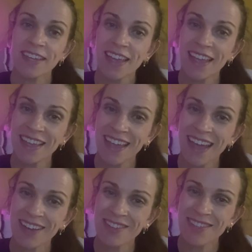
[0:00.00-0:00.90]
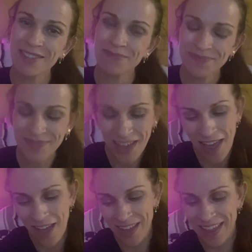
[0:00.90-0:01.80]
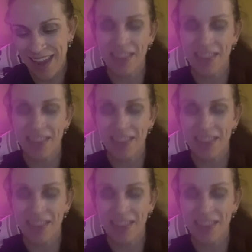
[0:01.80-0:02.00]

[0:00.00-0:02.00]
it counts. Okay,